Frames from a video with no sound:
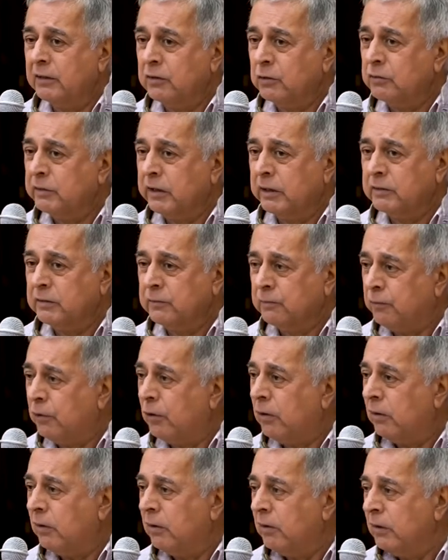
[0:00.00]
and
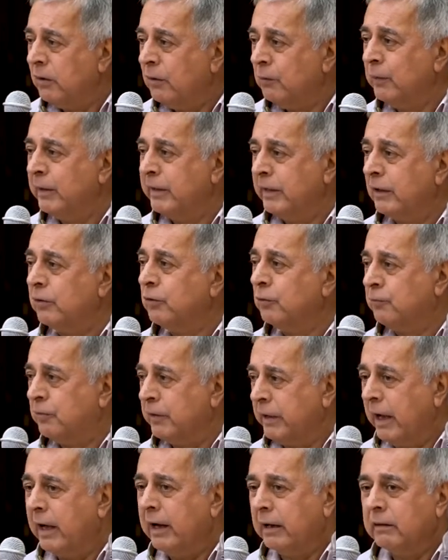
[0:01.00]
2004. We tend to
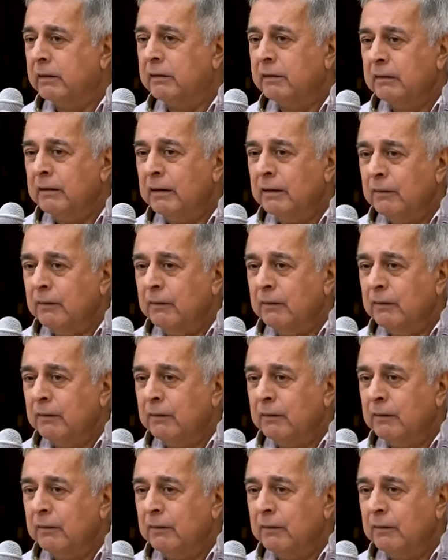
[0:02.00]
forget.